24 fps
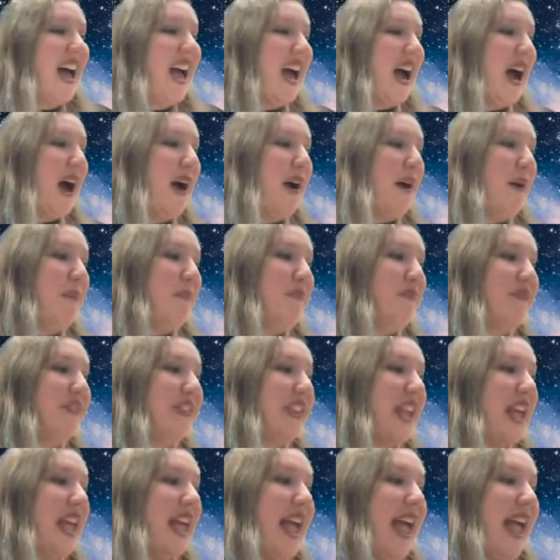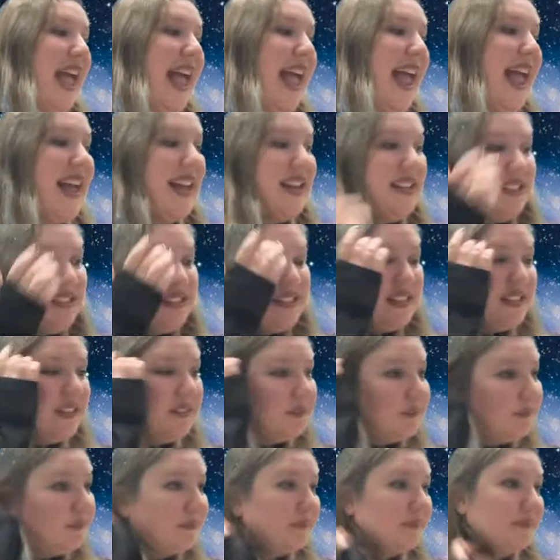And
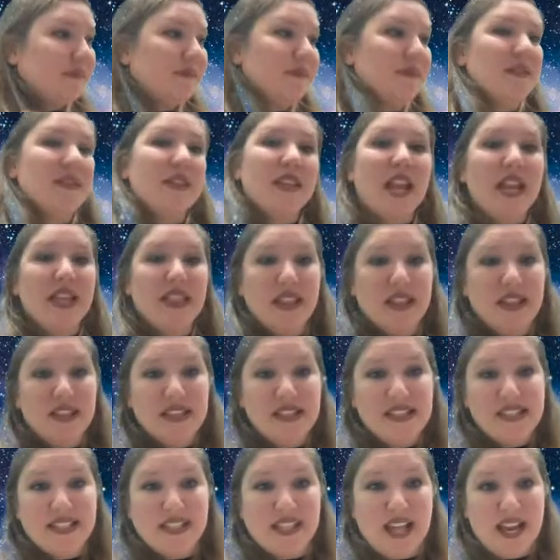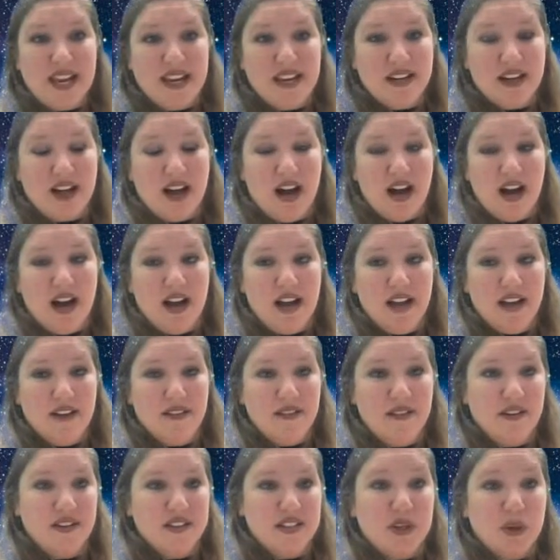this light,
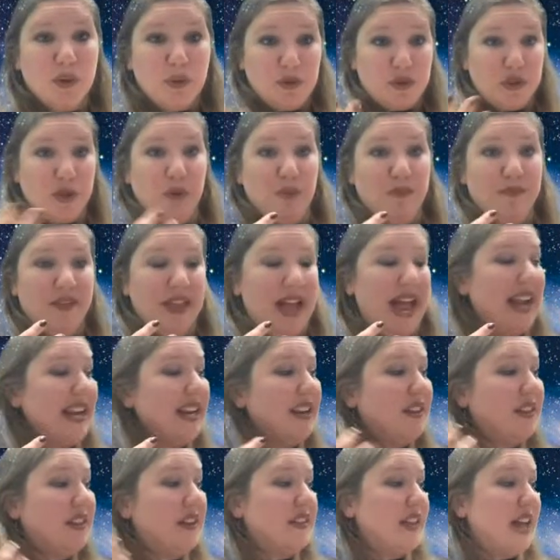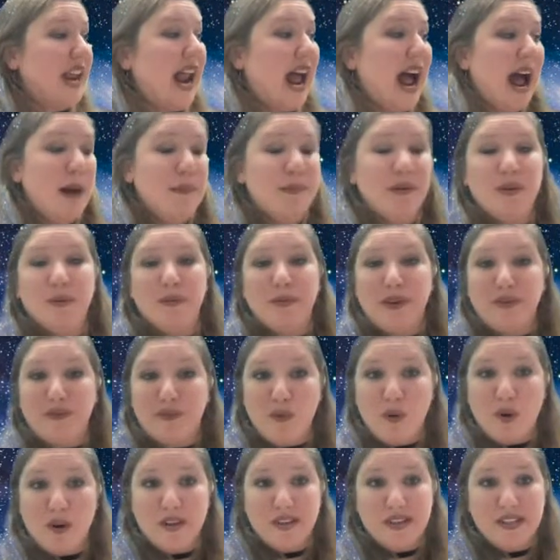so anything that happened
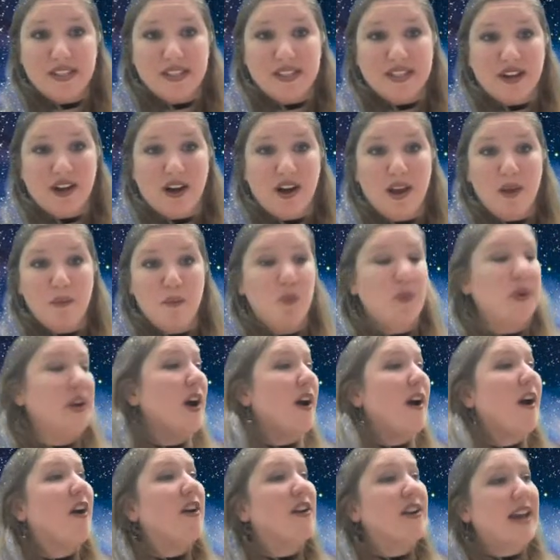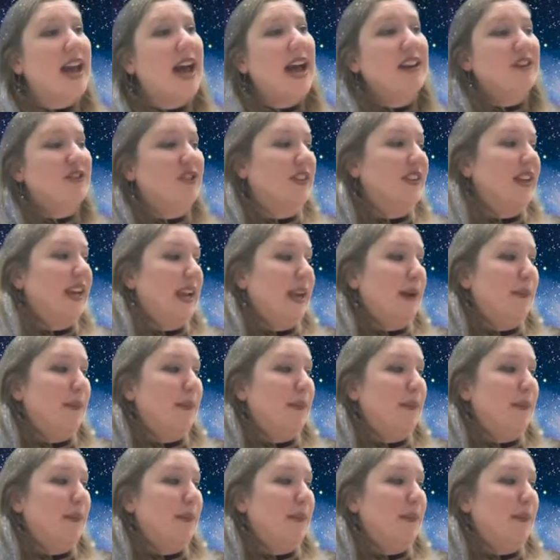before this time, we aren't actually